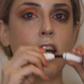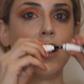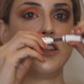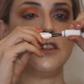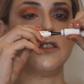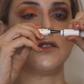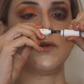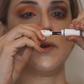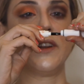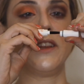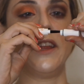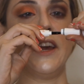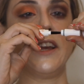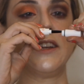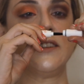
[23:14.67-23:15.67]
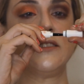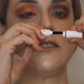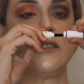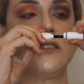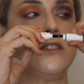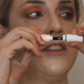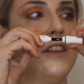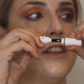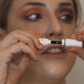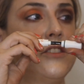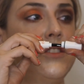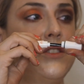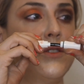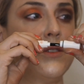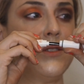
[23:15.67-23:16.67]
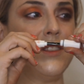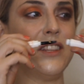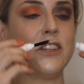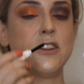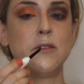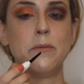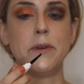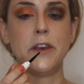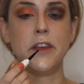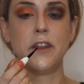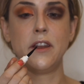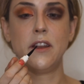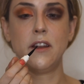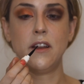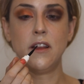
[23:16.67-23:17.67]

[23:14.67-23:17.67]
And you just want to like do a little bit,